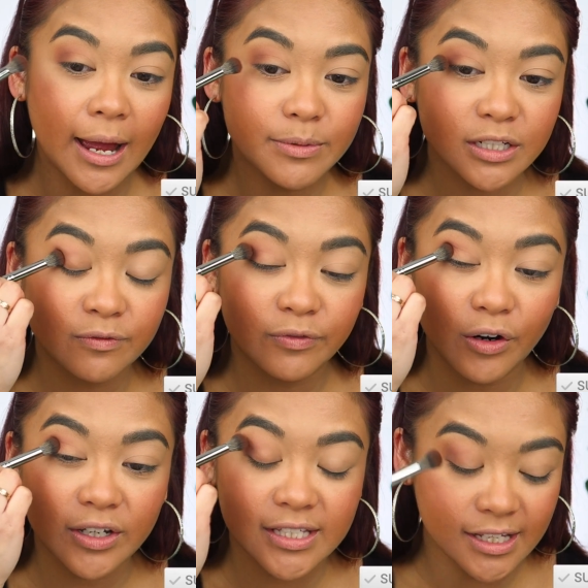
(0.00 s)
I'm just
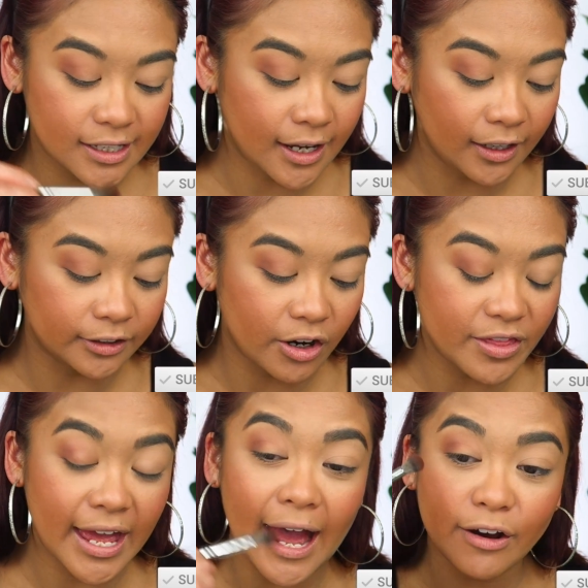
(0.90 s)
focusing the color
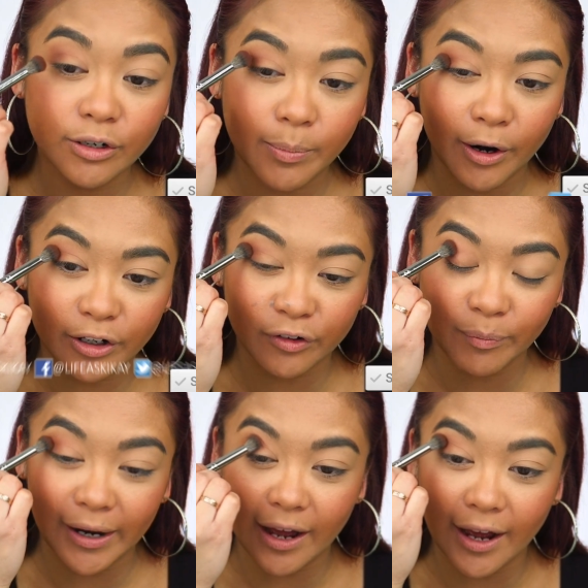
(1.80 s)
on the outer part
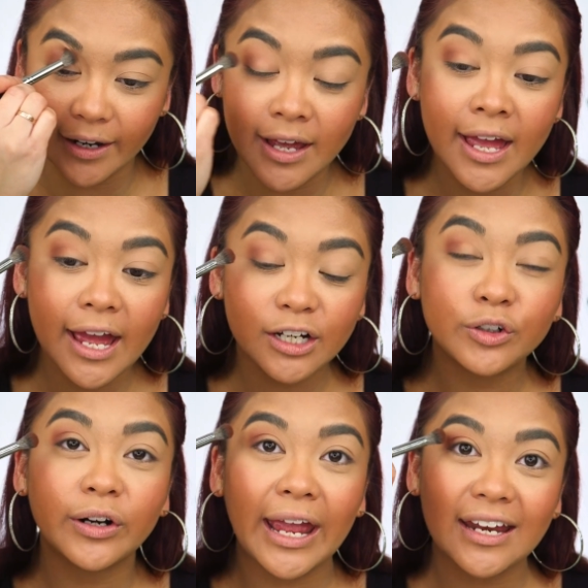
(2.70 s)
of my eye and
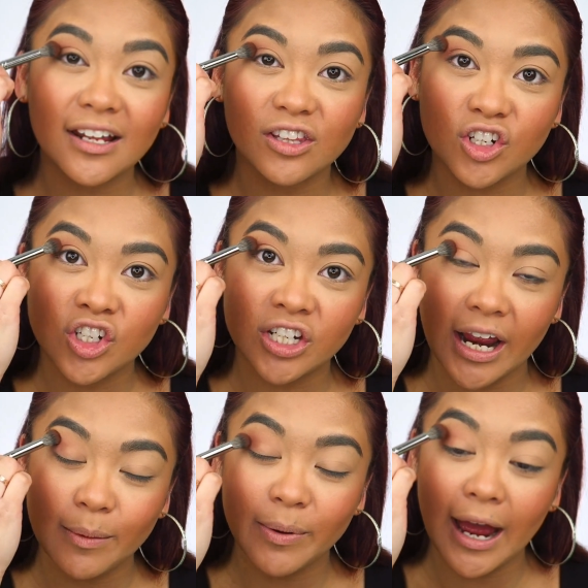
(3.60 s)
creating the
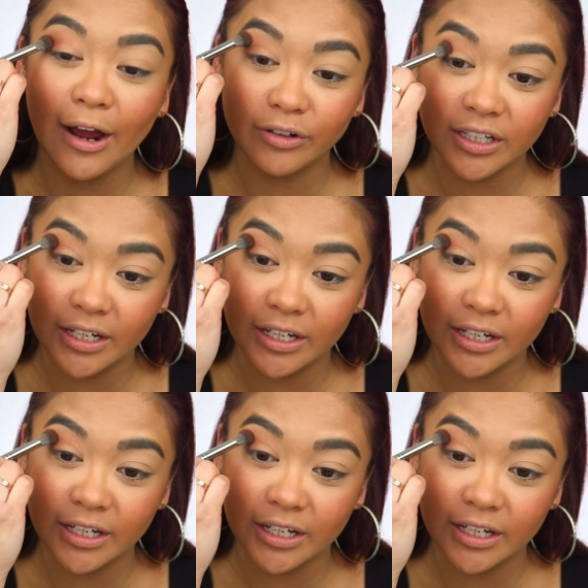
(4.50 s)
shape out